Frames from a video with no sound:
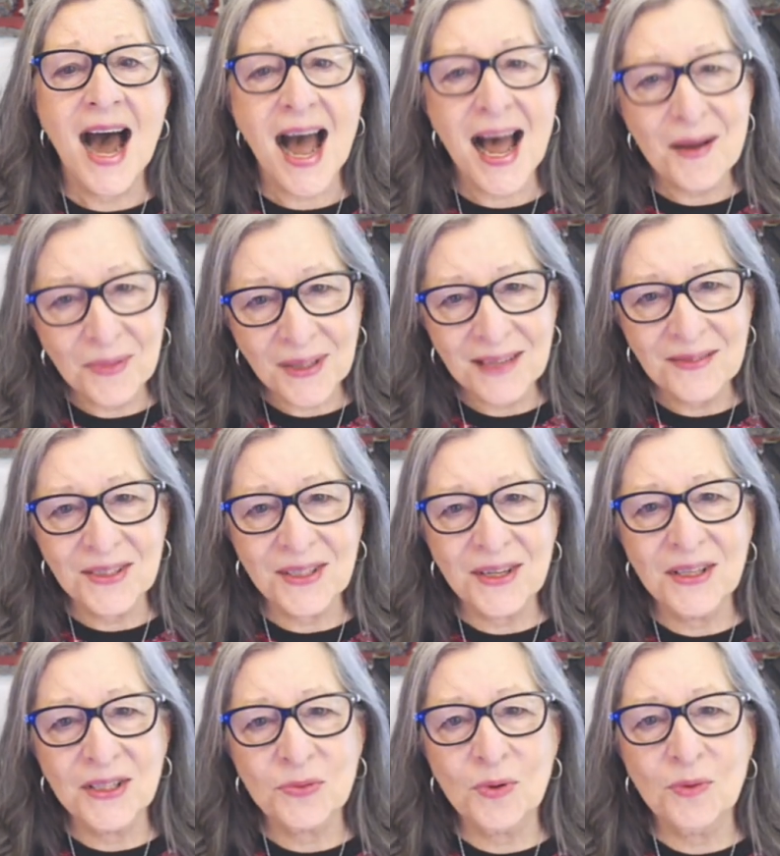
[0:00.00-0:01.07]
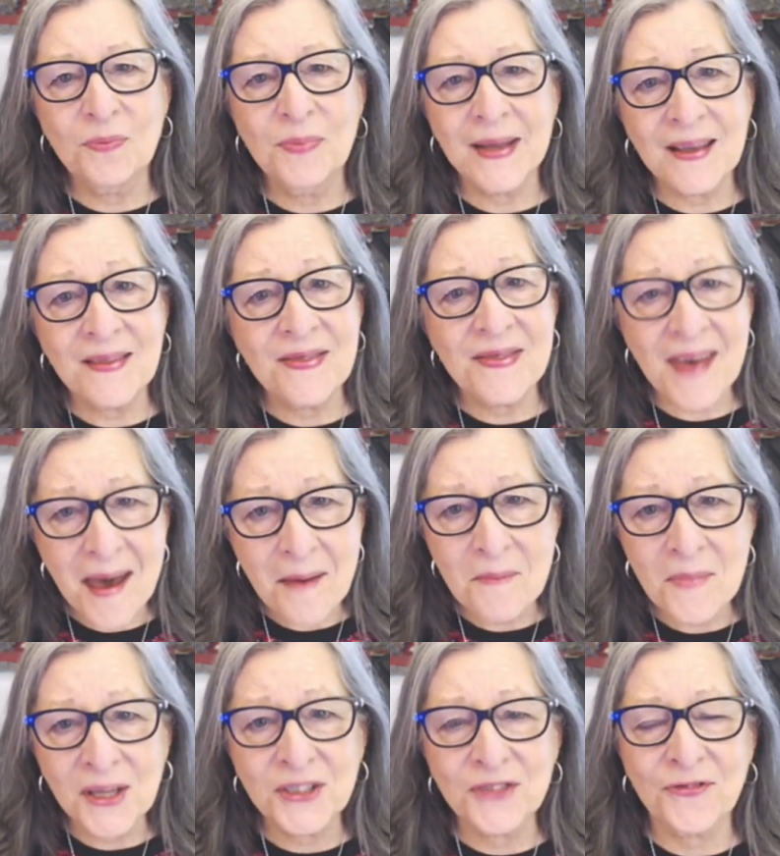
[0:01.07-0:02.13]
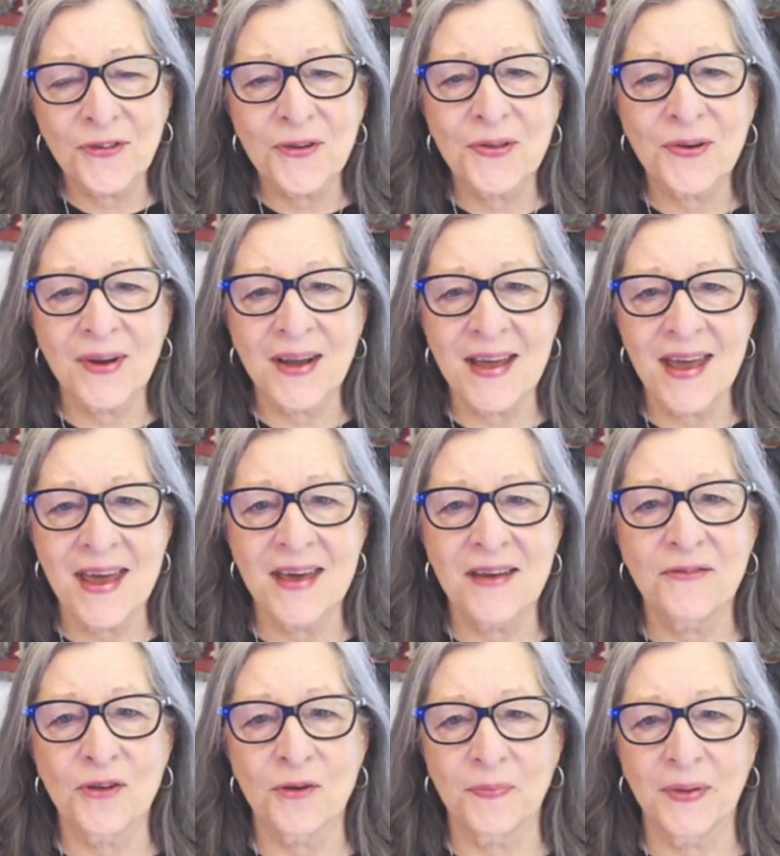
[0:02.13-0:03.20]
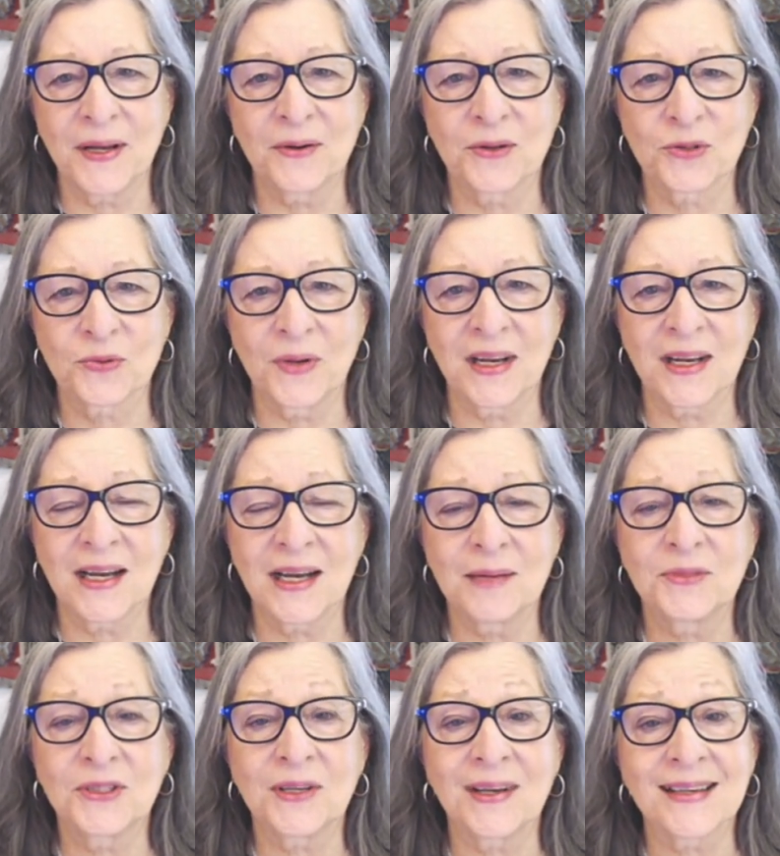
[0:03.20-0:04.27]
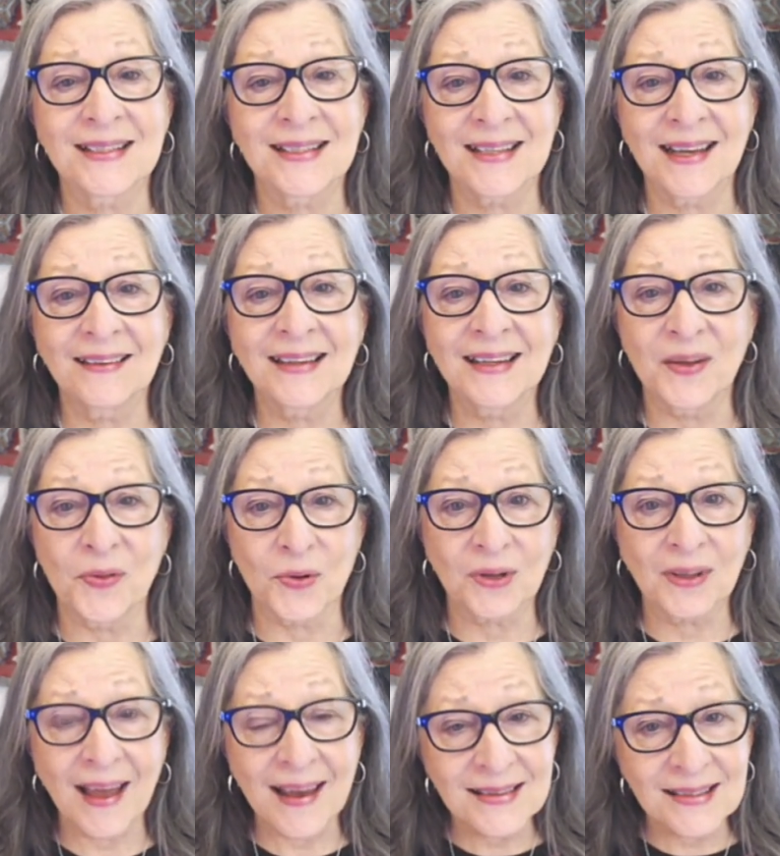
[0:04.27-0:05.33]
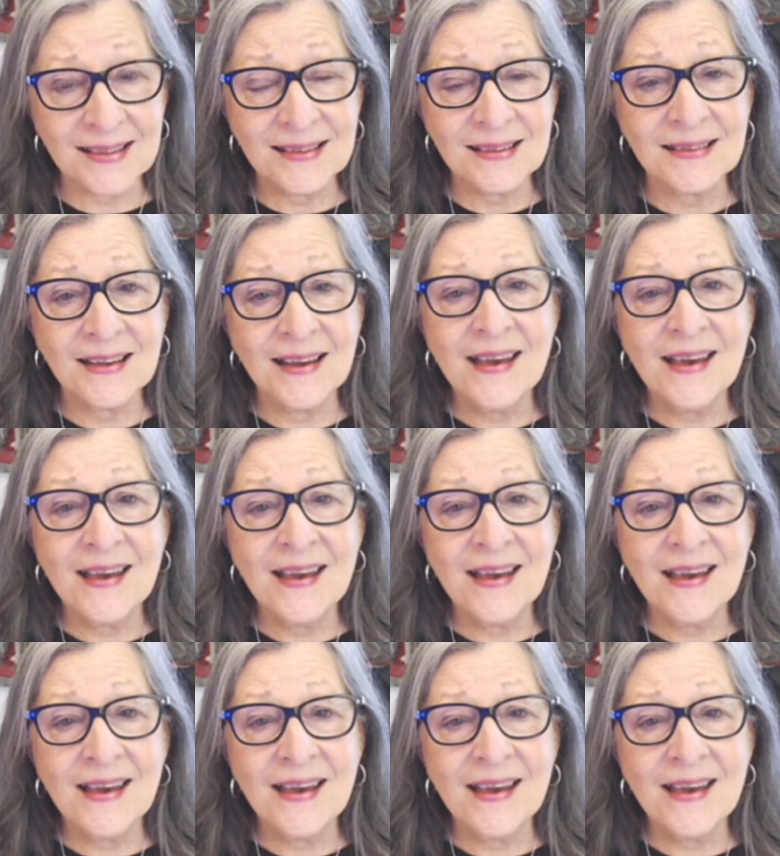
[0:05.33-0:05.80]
I believe students will be that much further ahead of their peers when it comes to excelling in their classes